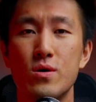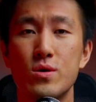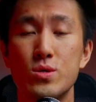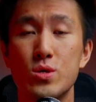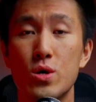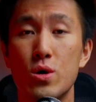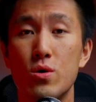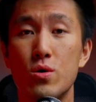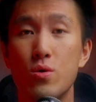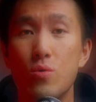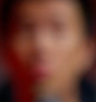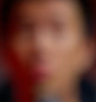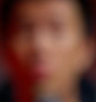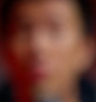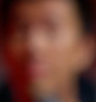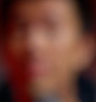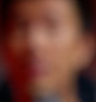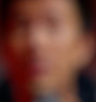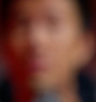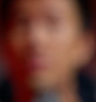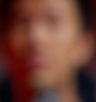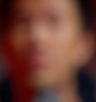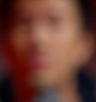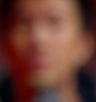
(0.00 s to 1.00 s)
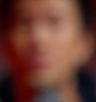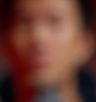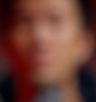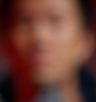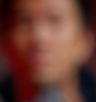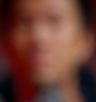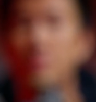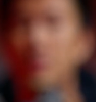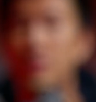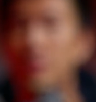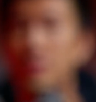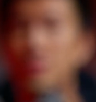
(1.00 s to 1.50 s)
So what about cons?
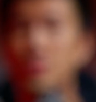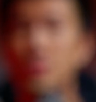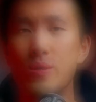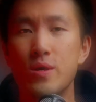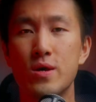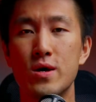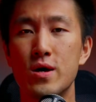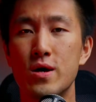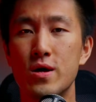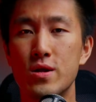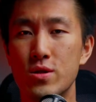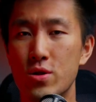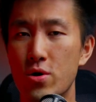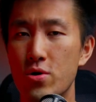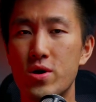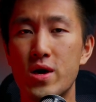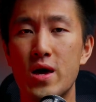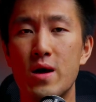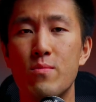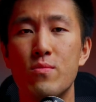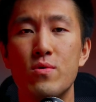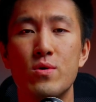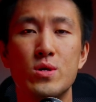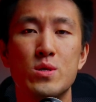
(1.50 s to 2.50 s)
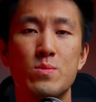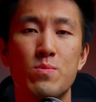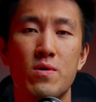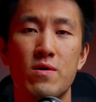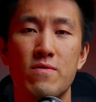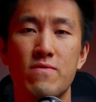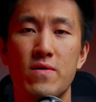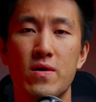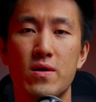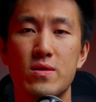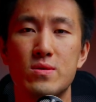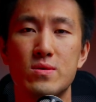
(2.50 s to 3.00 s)
Because no camera is
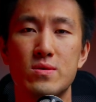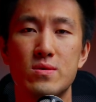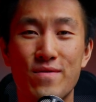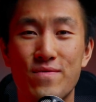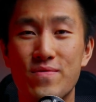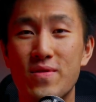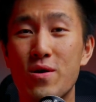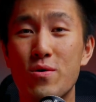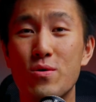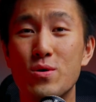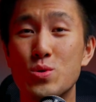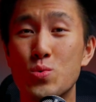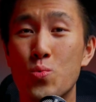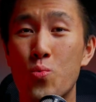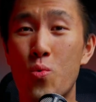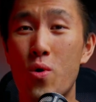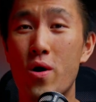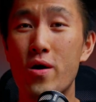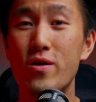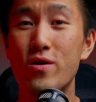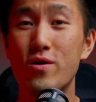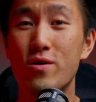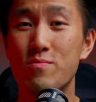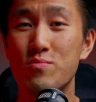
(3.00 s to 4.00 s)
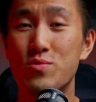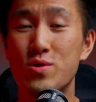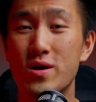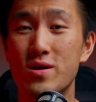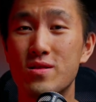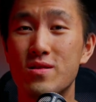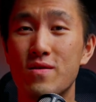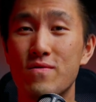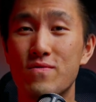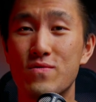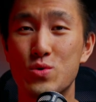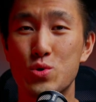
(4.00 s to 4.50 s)
perfect. If there is one
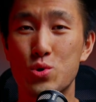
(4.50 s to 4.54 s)
objective